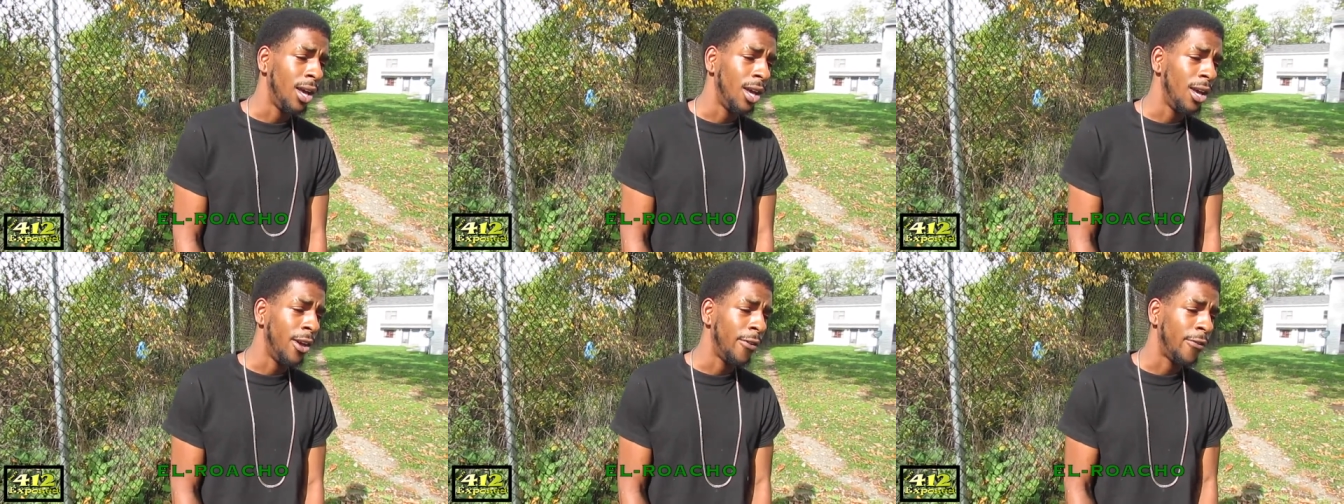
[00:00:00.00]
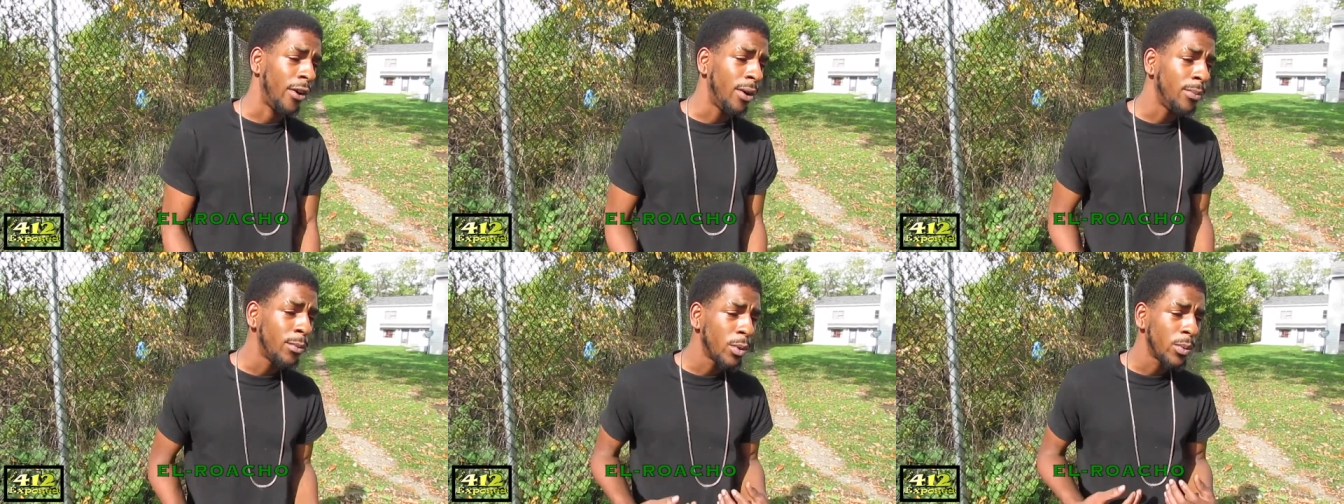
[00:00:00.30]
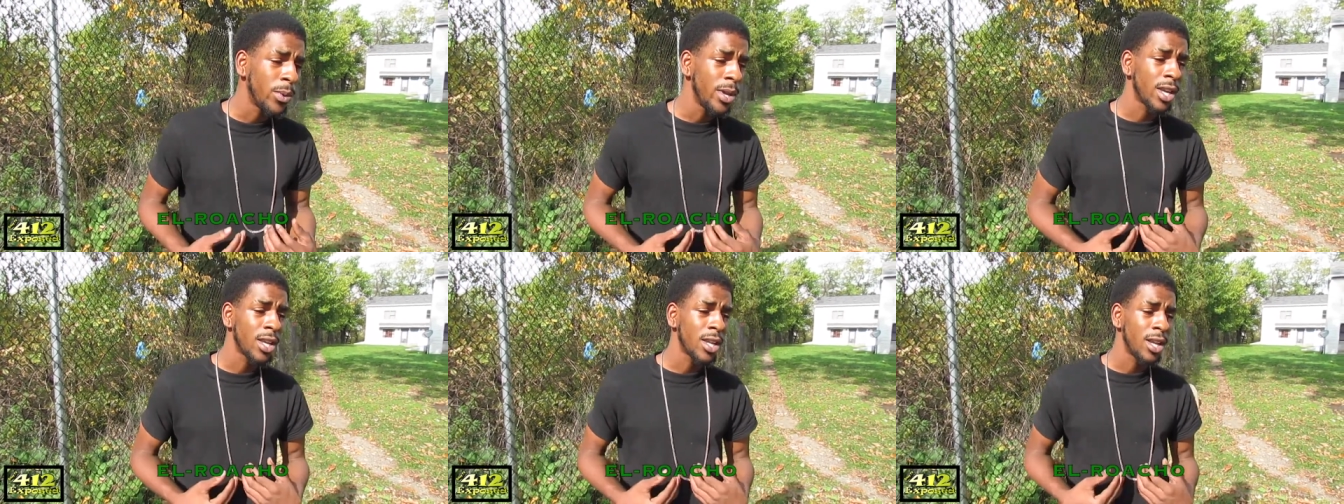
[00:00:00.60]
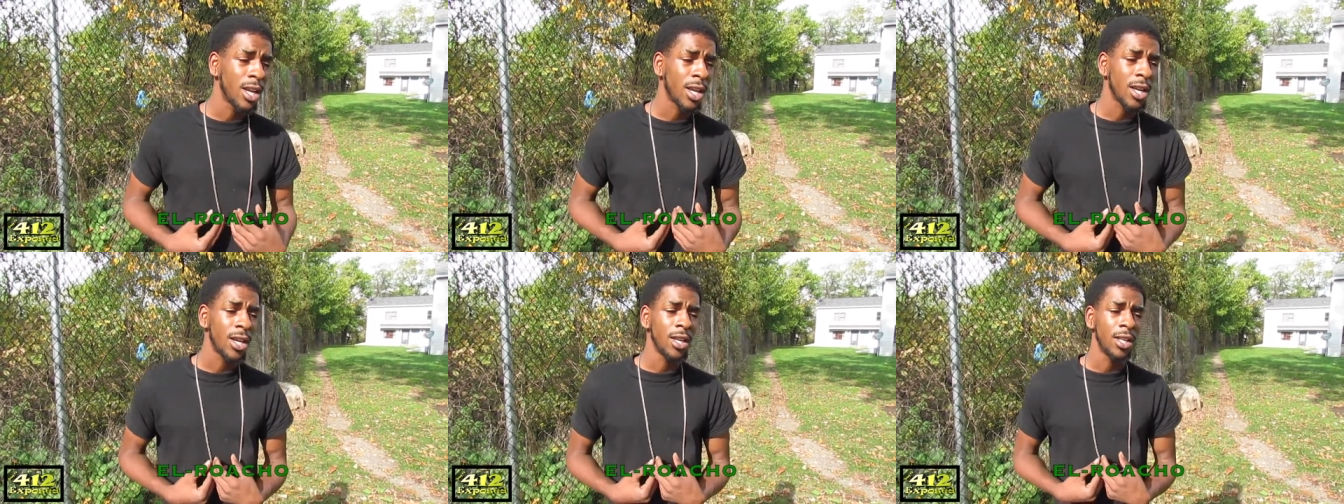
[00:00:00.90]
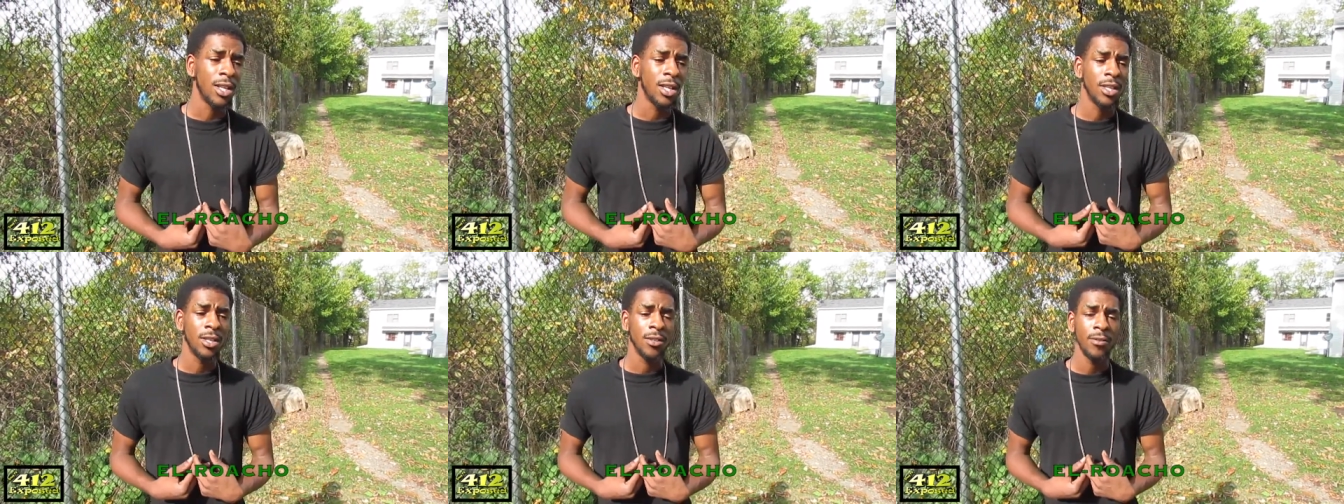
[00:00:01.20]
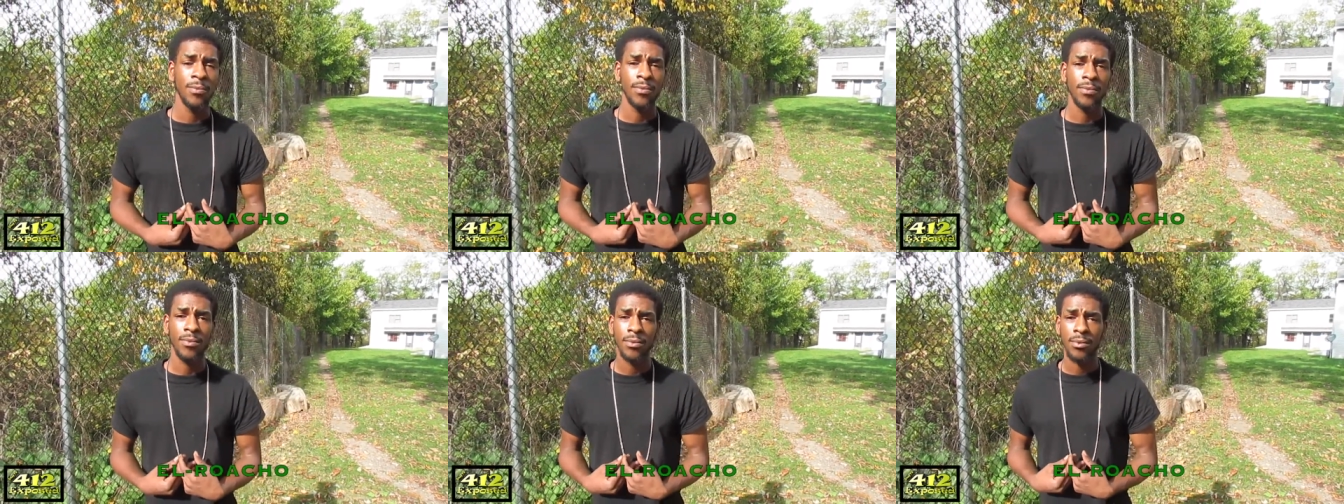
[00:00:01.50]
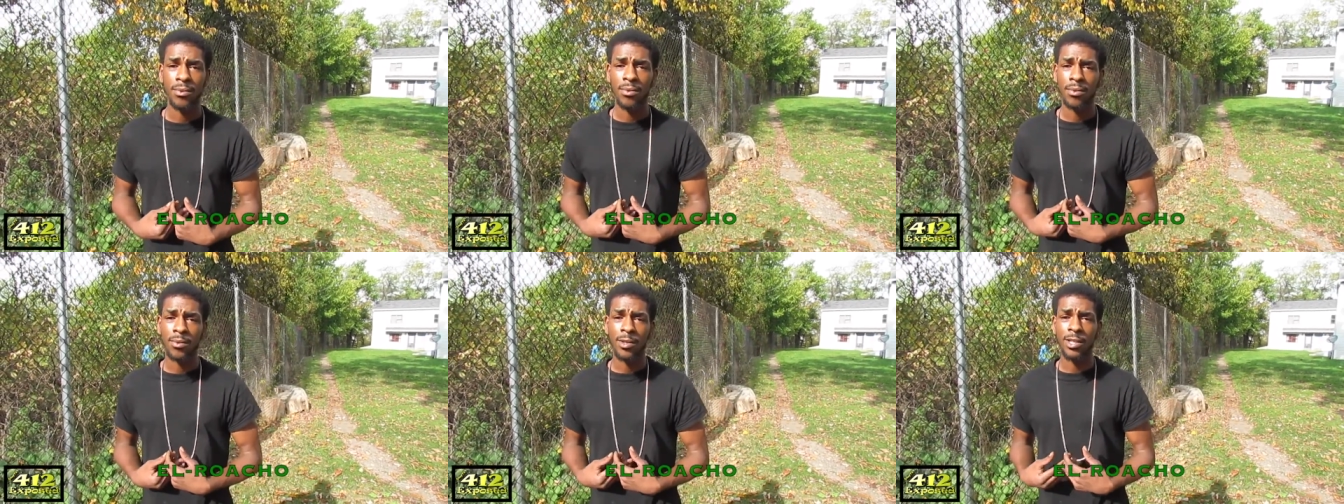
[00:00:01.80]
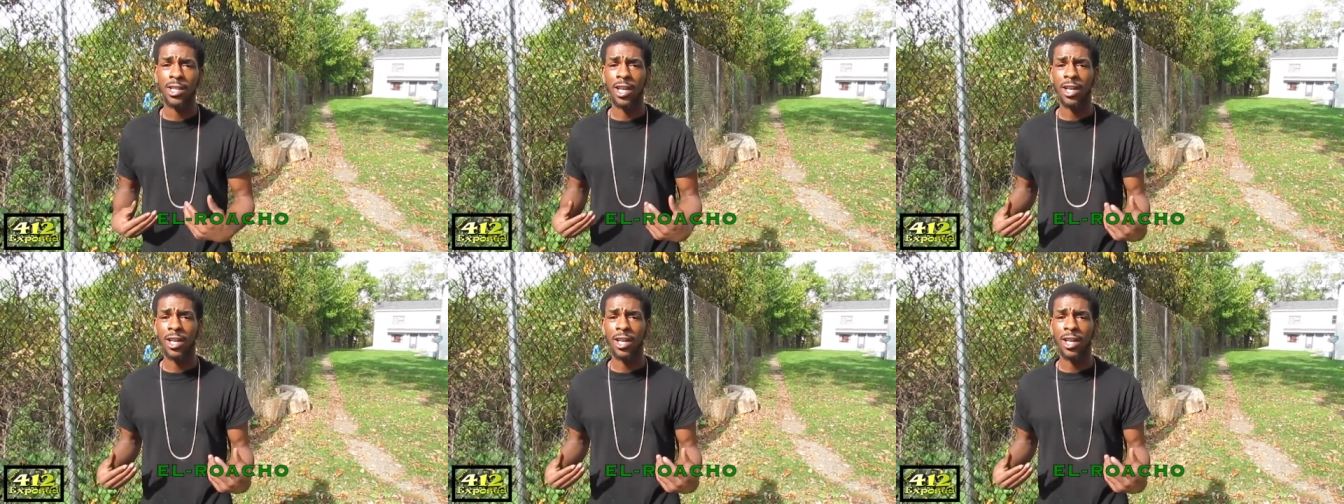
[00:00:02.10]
if I'm a weak nigga, which